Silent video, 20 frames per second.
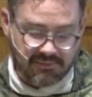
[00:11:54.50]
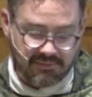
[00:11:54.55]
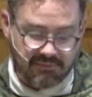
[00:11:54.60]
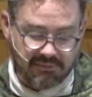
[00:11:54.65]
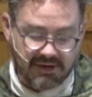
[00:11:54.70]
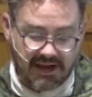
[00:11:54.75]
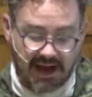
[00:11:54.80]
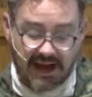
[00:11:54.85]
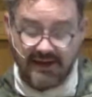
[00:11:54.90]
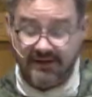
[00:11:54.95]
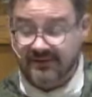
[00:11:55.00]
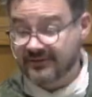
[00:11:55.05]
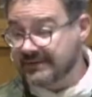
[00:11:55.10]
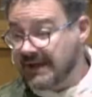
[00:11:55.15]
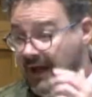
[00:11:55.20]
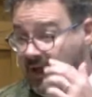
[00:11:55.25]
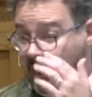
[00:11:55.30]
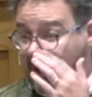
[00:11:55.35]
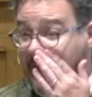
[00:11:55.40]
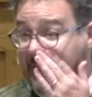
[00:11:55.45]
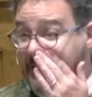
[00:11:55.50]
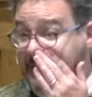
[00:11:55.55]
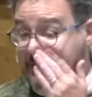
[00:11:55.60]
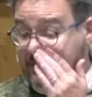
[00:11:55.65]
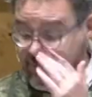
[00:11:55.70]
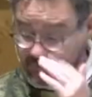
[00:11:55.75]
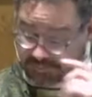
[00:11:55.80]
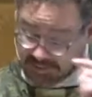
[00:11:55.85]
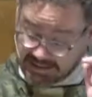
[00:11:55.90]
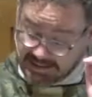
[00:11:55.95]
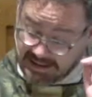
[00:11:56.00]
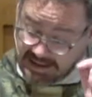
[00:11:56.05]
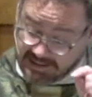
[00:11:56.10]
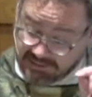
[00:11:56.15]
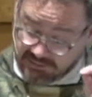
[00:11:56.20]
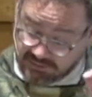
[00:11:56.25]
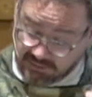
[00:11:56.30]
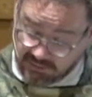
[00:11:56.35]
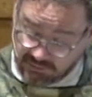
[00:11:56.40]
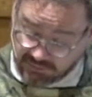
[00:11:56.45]
God is not like us, but
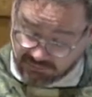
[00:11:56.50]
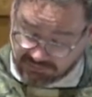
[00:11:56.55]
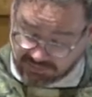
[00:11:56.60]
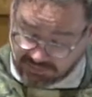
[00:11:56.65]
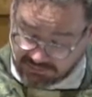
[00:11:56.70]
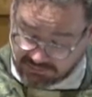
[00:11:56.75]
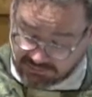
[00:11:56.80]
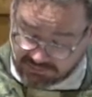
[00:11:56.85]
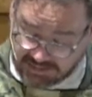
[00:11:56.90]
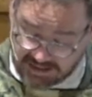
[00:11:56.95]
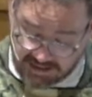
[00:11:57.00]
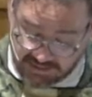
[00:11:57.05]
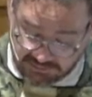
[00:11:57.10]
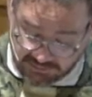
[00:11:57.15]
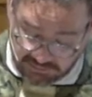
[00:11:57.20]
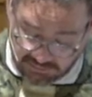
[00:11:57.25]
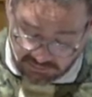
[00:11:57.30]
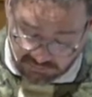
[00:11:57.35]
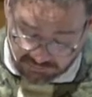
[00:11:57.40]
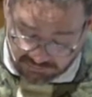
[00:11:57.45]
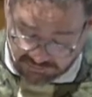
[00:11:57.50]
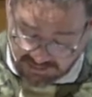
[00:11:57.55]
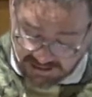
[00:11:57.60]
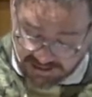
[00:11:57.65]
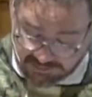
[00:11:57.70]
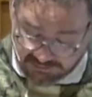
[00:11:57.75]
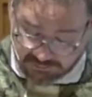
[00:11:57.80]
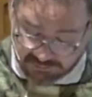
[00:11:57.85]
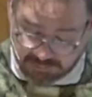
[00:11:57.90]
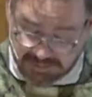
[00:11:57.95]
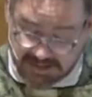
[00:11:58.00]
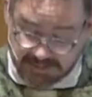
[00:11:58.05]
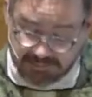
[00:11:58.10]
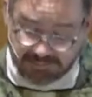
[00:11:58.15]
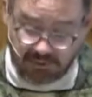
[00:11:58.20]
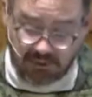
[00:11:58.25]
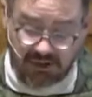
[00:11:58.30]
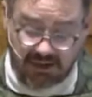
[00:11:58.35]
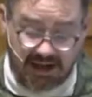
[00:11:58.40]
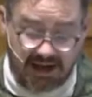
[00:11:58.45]
God knows us. God knows God's
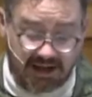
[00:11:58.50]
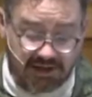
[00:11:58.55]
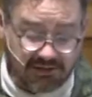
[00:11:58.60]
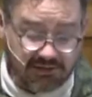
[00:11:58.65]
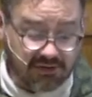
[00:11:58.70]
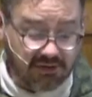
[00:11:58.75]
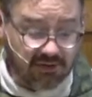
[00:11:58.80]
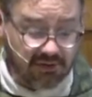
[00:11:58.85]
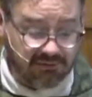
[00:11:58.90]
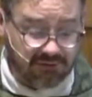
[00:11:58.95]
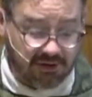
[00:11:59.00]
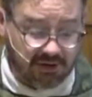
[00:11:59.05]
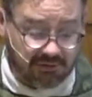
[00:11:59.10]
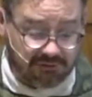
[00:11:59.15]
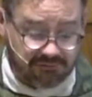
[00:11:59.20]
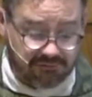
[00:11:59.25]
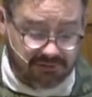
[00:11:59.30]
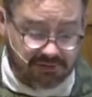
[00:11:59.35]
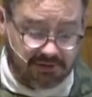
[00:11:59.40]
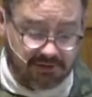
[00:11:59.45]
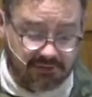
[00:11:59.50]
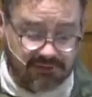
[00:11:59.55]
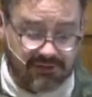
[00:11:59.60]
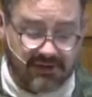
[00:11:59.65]
people. God knows our fears.